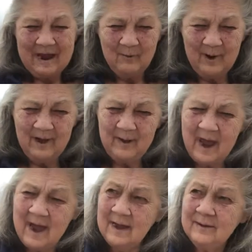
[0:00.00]
Well, the
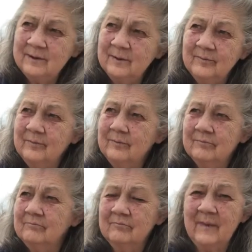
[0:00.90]
ants,
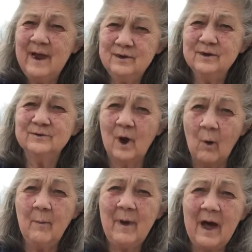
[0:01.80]
they just
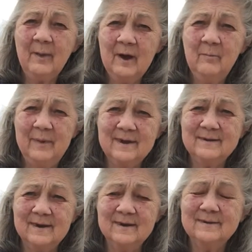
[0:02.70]
go about their
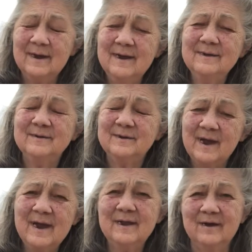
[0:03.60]
business
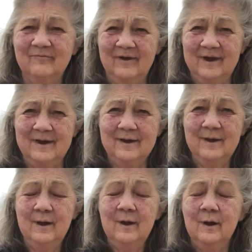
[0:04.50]
instinctively,
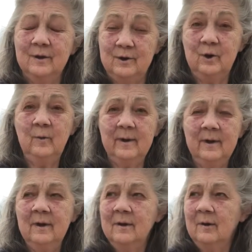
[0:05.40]

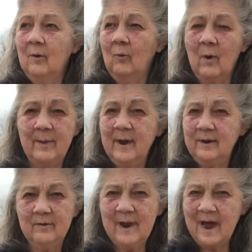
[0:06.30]
doing what they
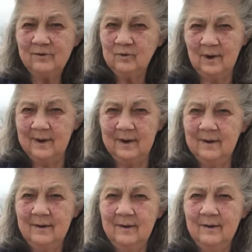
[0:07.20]
do naturally.
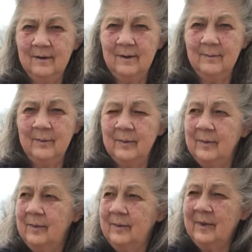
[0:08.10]

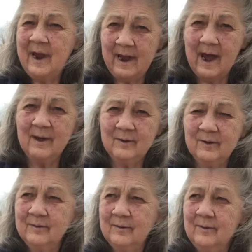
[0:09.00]
They
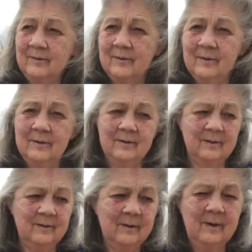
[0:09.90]
gather
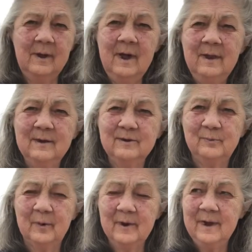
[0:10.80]
in the
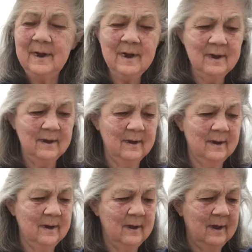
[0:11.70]
spring
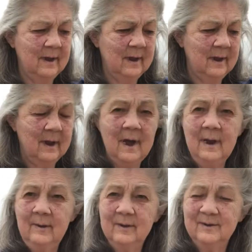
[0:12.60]

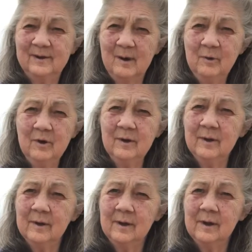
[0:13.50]
and in the summer,
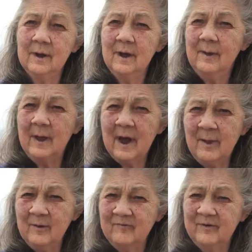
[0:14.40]
they
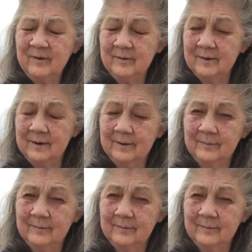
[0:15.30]
got their food.